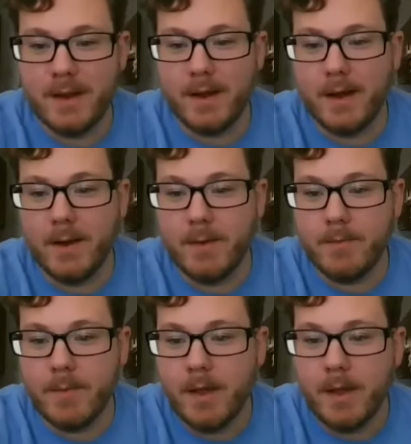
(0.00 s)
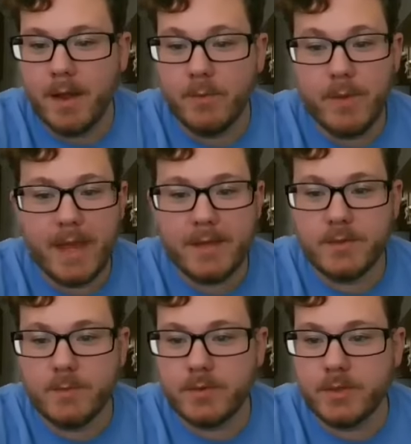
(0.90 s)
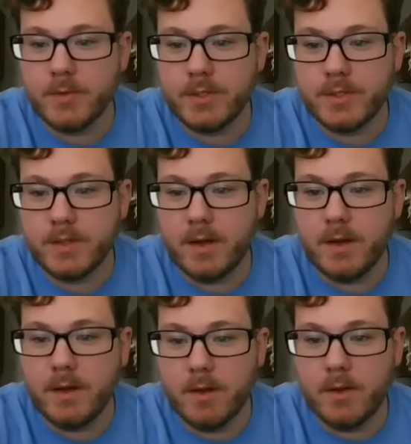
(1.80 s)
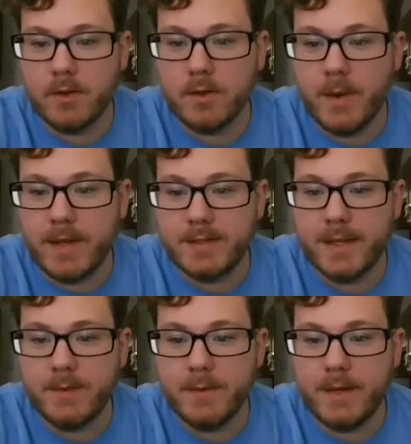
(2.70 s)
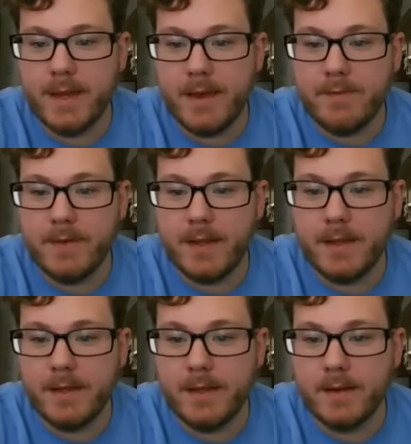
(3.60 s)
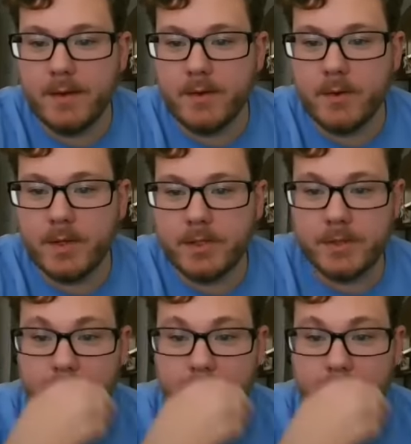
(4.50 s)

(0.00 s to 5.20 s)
Um, we answered most of the questions along the way. Does anyone have any other questions?